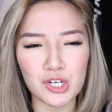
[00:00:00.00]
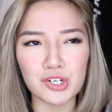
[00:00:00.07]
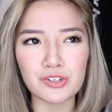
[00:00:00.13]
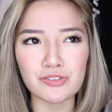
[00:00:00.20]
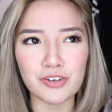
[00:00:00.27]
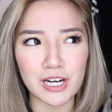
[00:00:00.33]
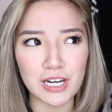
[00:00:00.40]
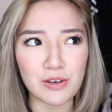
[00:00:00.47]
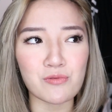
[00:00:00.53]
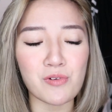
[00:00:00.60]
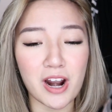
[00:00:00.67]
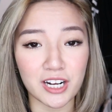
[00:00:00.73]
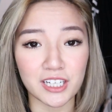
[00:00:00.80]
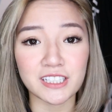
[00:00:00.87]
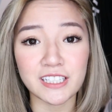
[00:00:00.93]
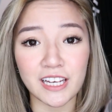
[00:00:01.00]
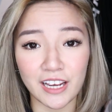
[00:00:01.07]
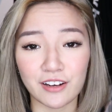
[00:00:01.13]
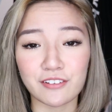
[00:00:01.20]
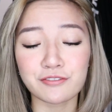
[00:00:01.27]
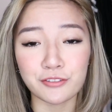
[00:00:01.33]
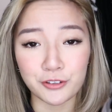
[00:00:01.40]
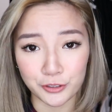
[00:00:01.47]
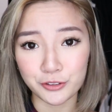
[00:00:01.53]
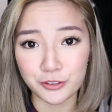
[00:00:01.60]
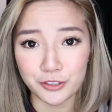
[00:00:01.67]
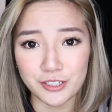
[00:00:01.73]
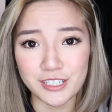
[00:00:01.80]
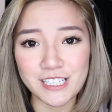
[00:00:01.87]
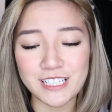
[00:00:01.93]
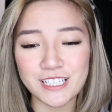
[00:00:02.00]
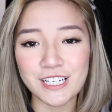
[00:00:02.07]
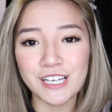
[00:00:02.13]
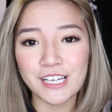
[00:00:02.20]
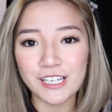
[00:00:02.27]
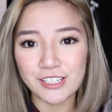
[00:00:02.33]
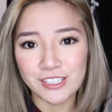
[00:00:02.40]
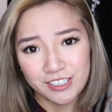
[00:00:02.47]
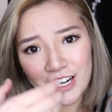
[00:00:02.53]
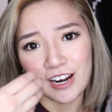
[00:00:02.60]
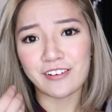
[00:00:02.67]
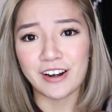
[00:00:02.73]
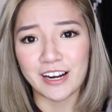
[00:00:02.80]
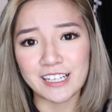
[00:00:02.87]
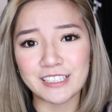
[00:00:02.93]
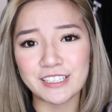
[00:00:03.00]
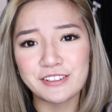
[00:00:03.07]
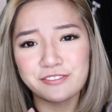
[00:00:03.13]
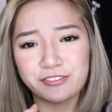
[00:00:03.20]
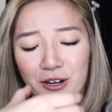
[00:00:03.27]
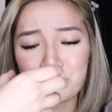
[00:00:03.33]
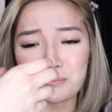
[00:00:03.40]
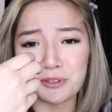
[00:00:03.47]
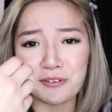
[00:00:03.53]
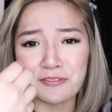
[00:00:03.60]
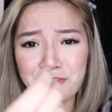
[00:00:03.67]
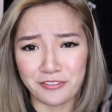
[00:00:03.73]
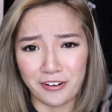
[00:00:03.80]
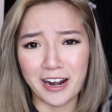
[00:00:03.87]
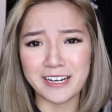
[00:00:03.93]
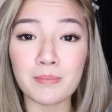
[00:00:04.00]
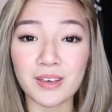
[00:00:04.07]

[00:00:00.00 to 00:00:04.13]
don't really want to take photos directly from the front